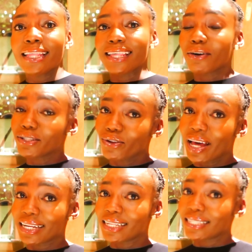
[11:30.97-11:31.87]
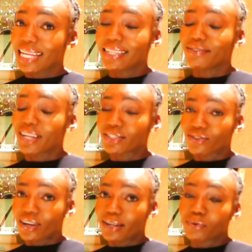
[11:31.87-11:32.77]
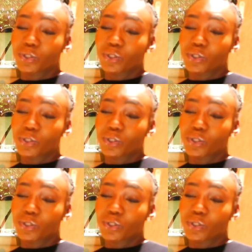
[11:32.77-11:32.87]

They also had an Italian restaurant,